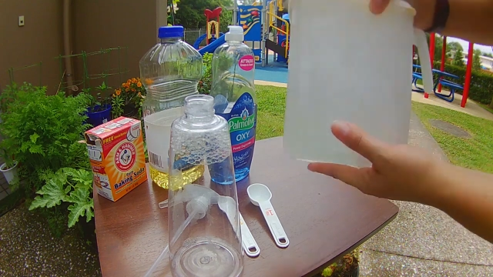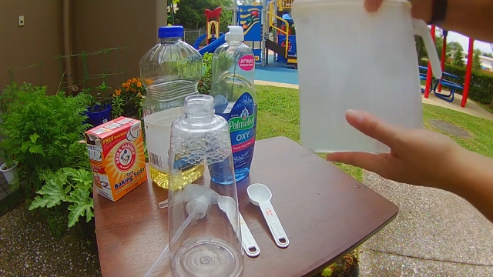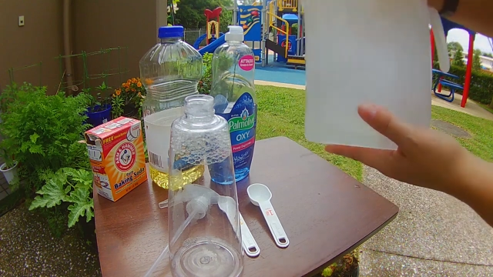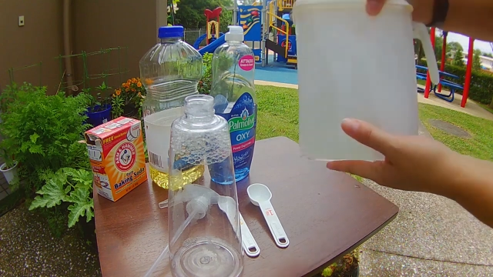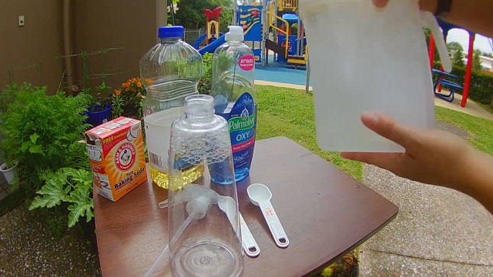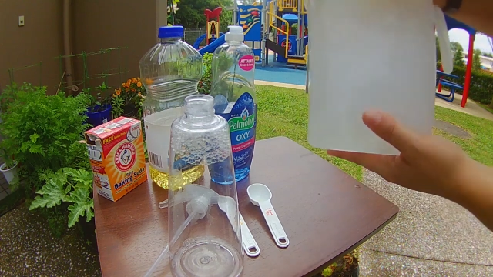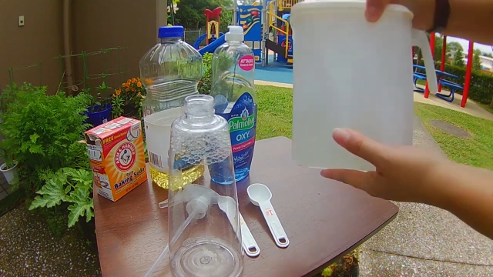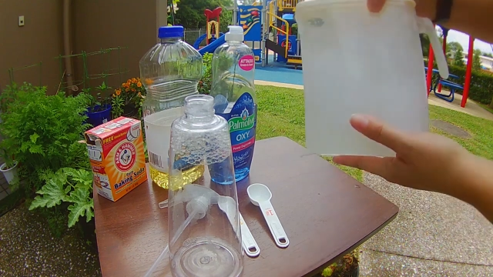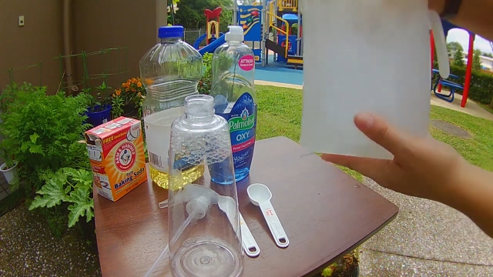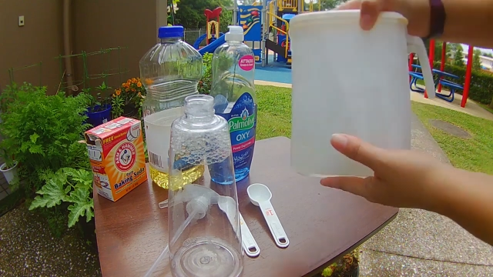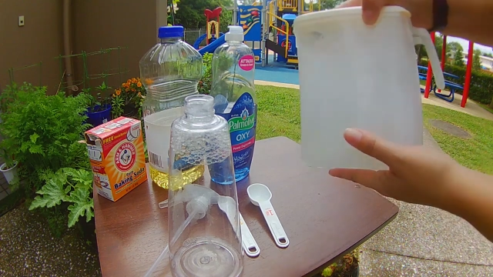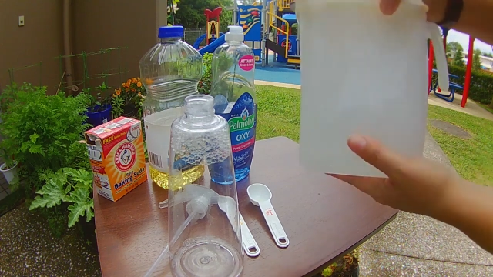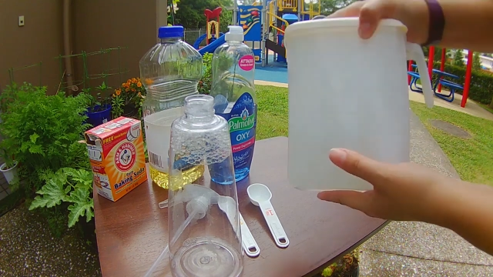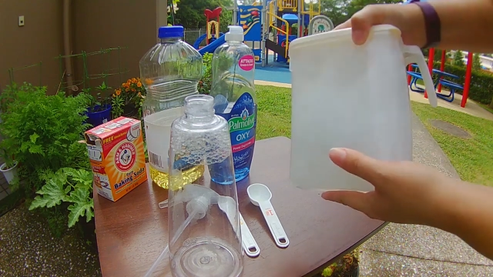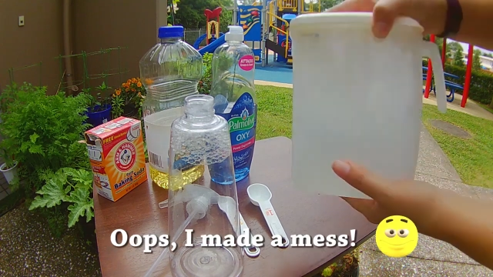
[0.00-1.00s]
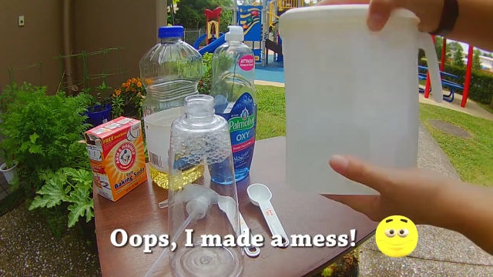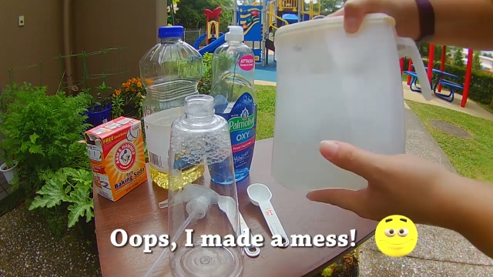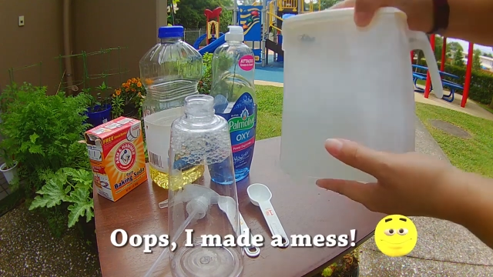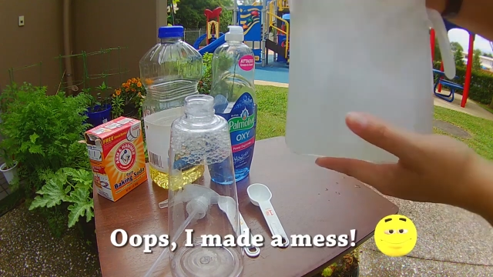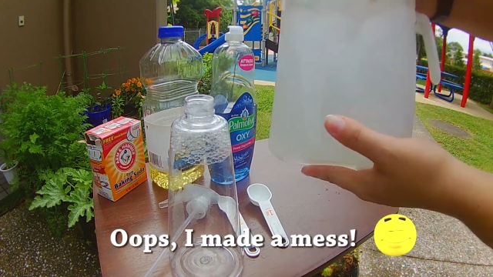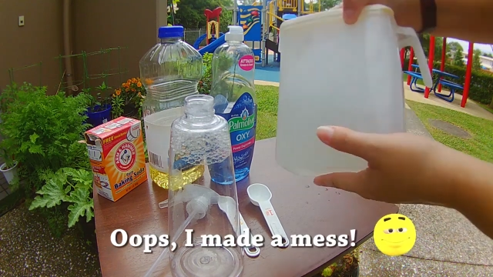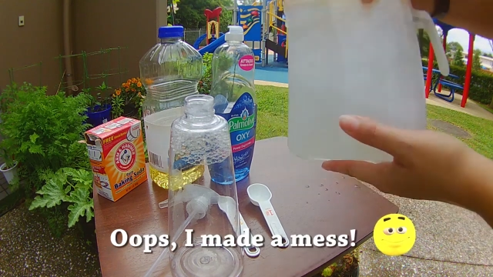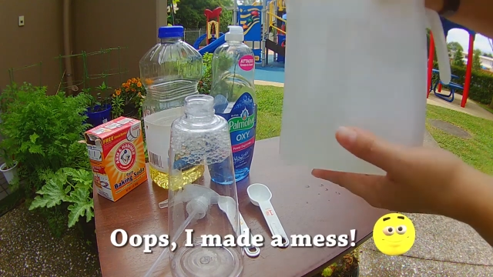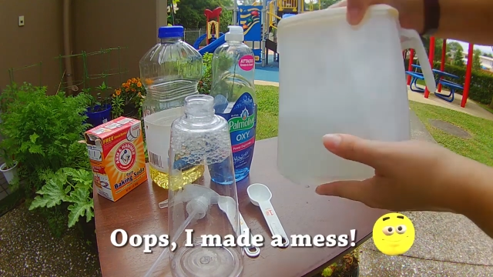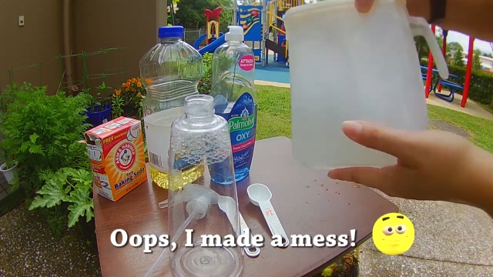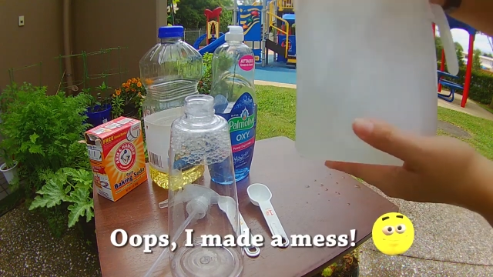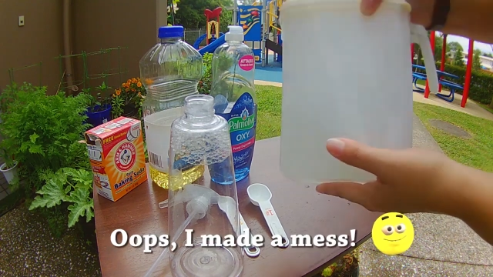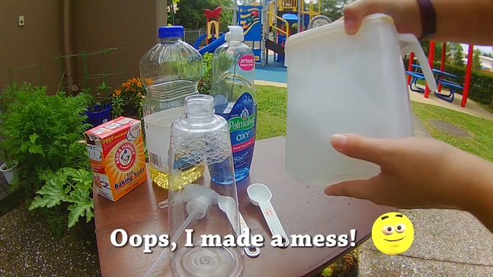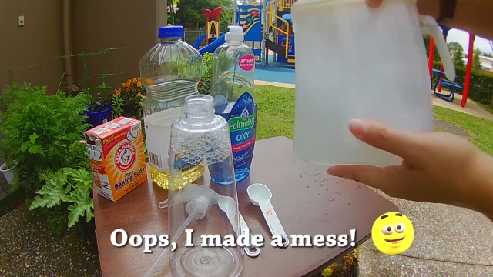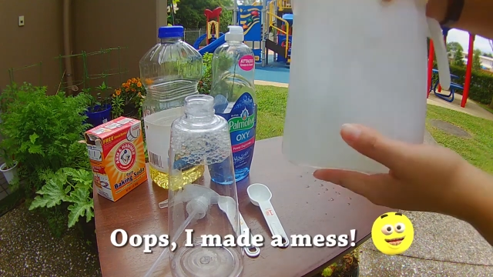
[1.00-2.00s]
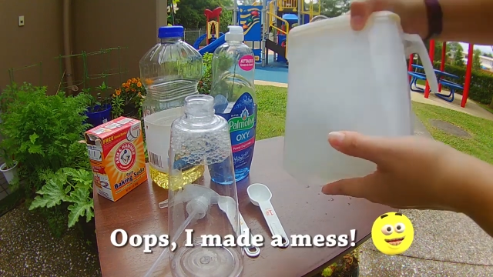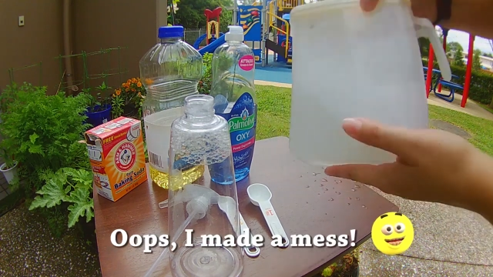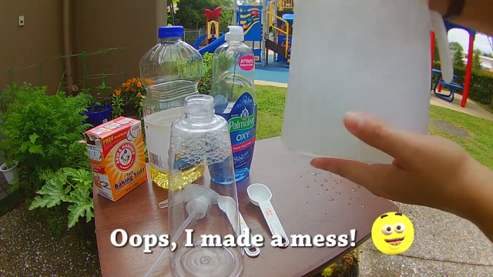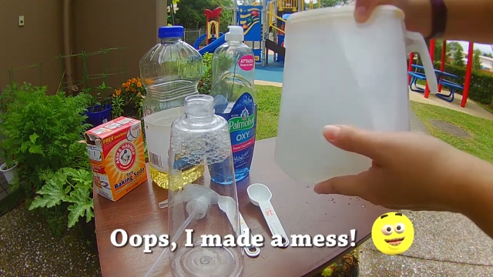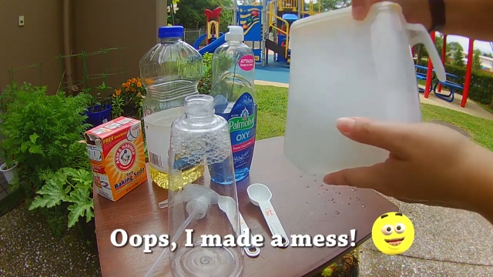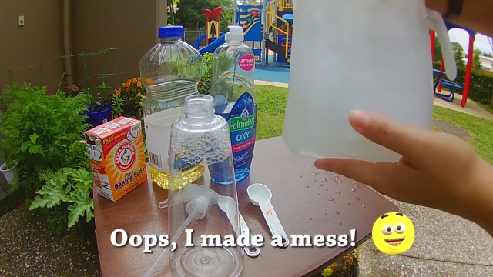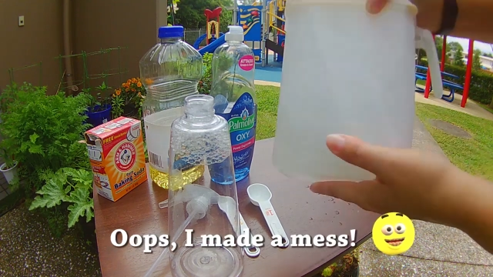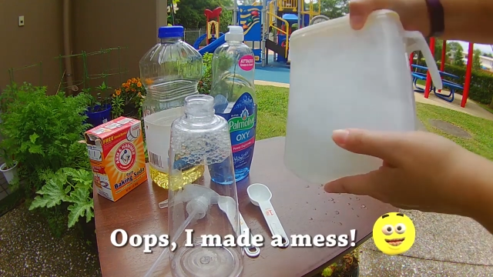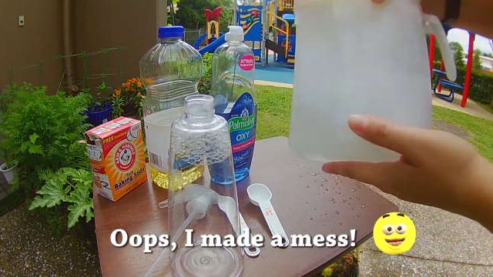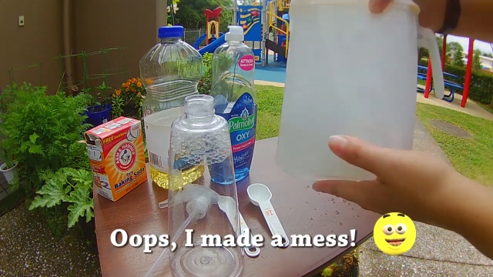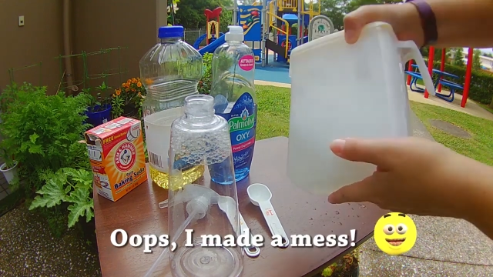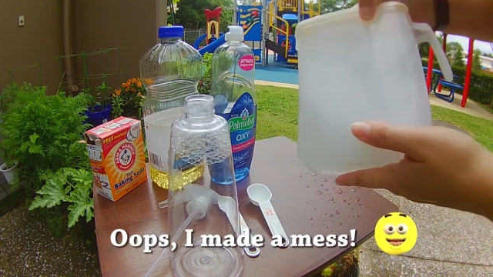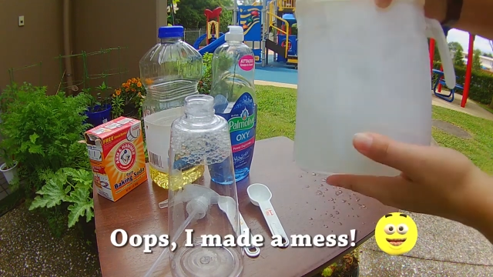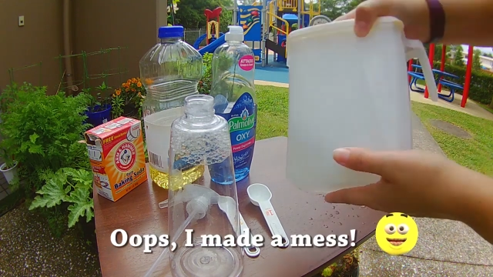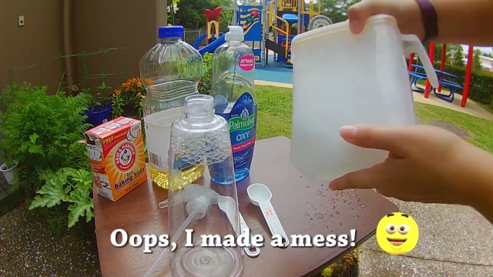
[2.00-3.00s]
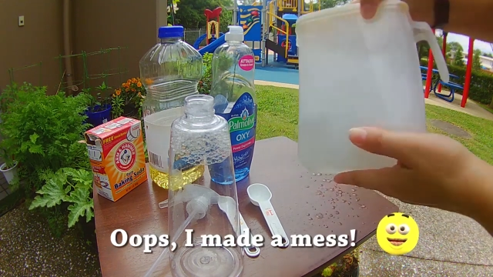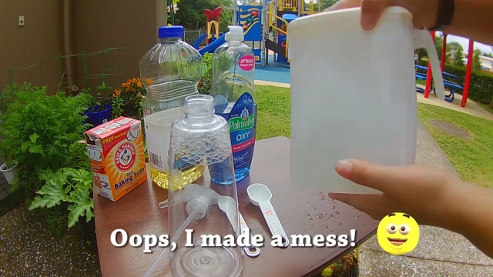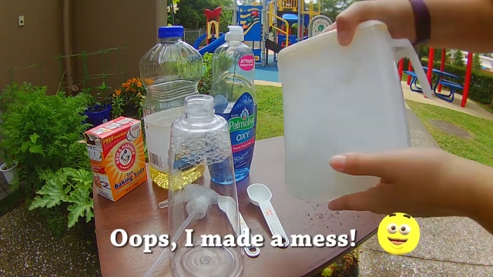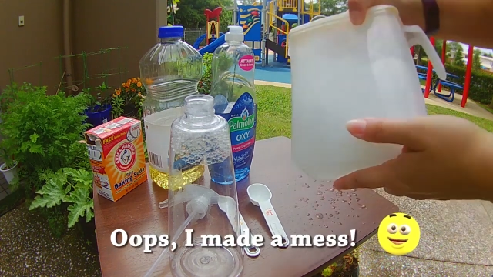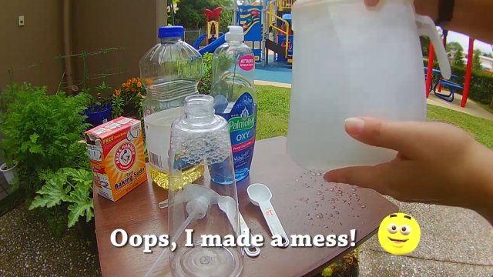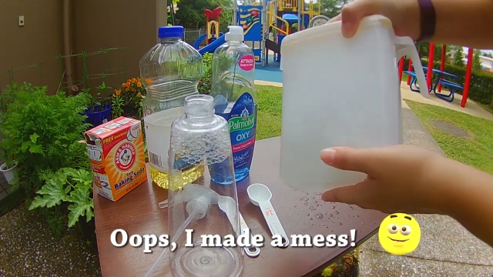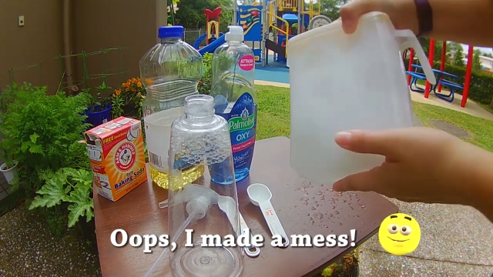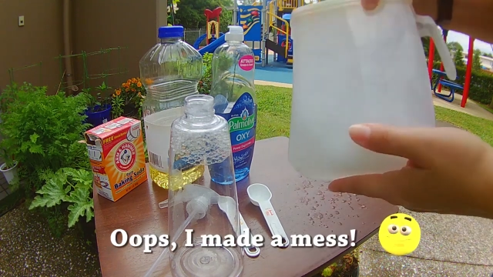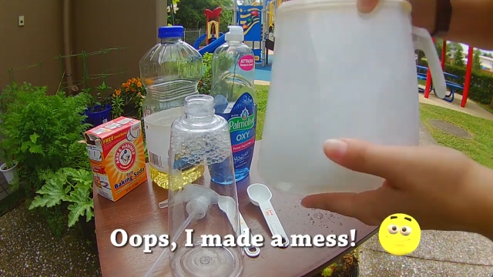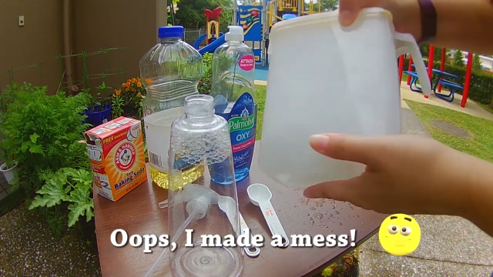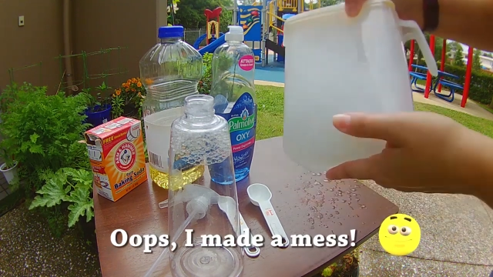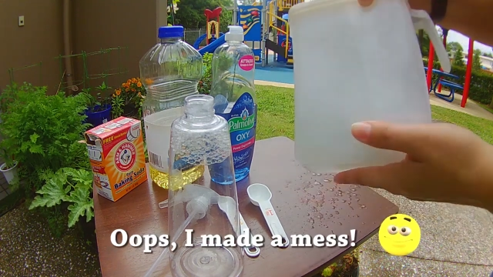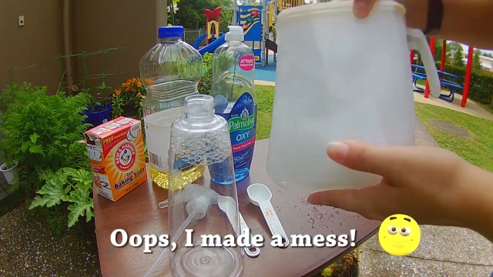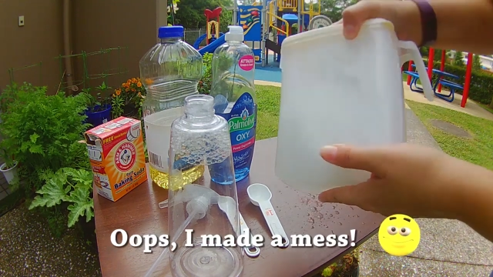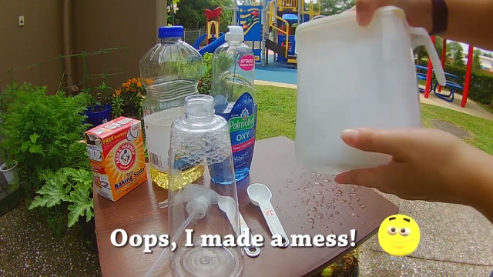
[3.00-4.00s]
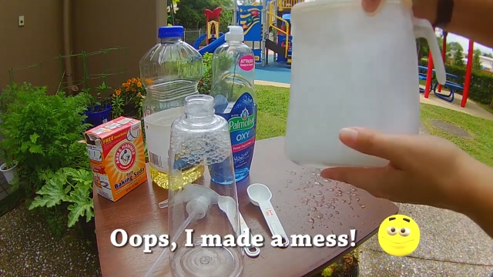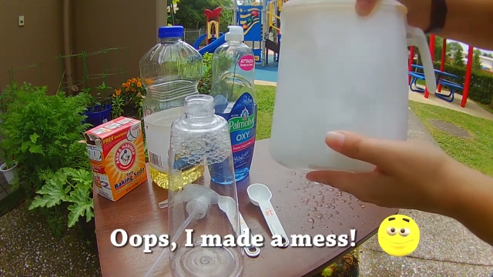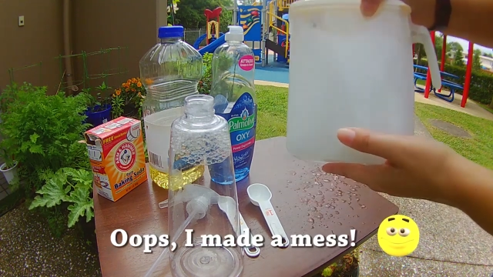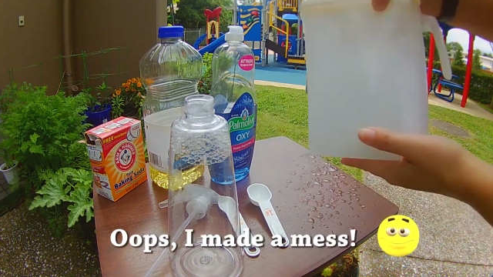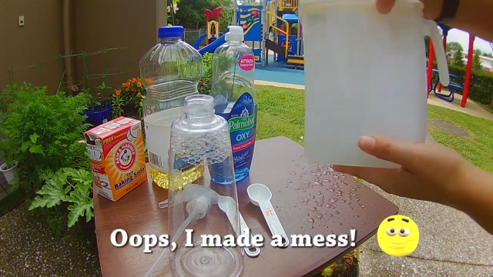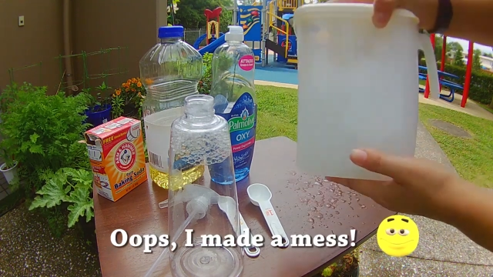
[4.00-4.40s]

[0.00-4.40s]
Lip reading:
[unreadable: no face in view]